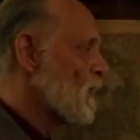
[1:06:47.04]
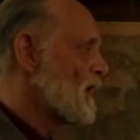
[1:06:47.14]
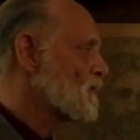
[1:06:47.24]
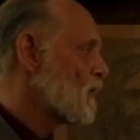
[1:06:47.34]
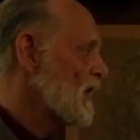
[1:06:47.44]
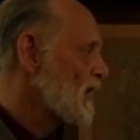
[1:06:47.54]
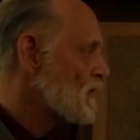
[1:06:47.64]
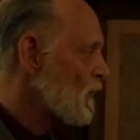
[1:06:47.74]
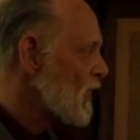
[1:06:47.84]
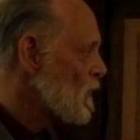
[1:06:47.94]
1 20
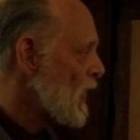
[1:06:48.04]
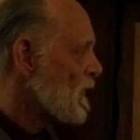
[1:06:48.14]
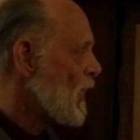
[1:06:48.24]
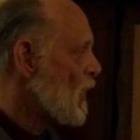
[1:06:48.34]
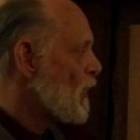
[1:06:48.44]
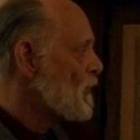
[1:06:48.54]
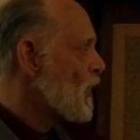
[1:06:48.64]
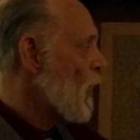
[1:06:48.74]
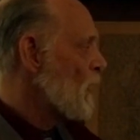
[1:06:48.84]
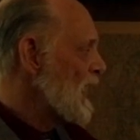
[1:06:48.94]
and 21.
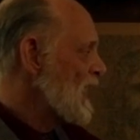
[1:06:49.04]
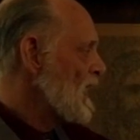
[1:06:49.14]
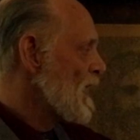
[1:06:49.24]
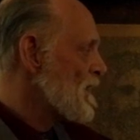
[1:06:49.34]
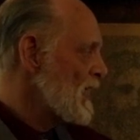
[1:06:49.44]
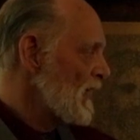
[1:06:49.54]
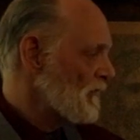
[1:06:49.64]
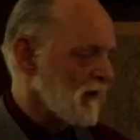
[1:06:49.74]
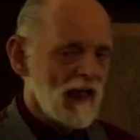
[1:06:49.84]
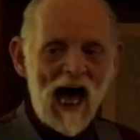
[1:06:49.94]
Knowing
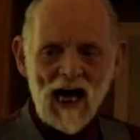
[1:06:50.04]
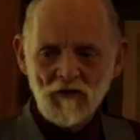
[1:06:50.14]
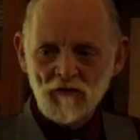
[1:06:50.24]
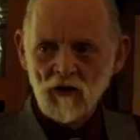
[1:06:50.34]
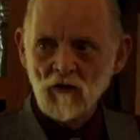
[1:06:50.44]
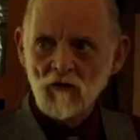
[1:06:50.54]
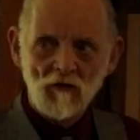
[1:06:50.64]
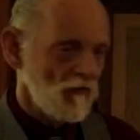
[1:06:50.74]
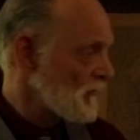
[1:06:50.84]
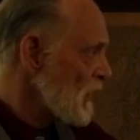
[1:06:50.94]
this last. No,
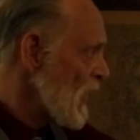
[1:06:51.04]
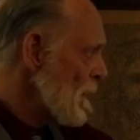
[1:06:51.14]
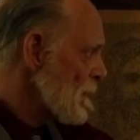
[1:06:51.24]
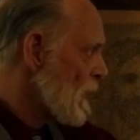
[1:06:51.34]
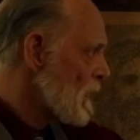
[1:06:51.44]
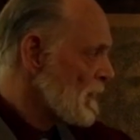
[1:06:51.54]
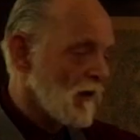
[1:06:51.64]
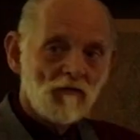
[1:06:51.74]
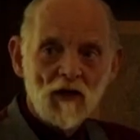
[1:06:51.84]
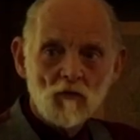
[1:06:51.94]
does it say that?
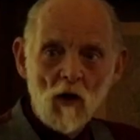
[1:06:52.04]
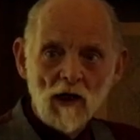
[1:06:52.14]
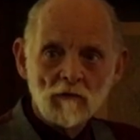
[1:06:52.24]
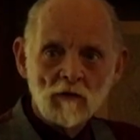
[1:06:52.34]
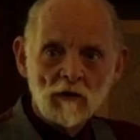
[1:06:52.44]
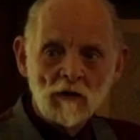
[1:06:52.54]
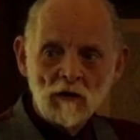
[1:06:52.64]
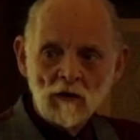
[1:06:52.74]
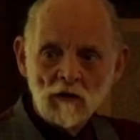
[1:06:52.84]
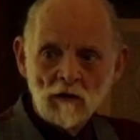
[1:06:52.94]
It says what?
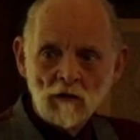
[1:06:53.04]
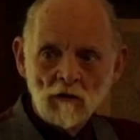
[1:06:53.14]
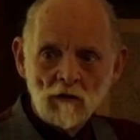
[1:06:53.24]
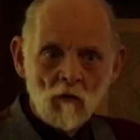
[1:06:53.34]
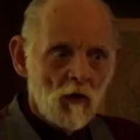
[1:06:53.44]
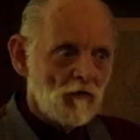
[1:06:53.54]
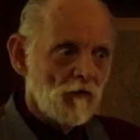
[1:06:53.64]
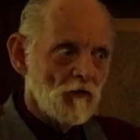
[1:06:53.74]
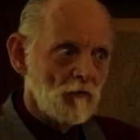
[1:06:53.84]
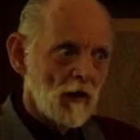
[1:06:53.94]
What's
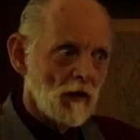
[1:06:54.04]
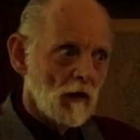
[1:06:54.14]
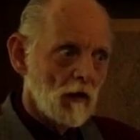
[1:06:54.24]
first mean?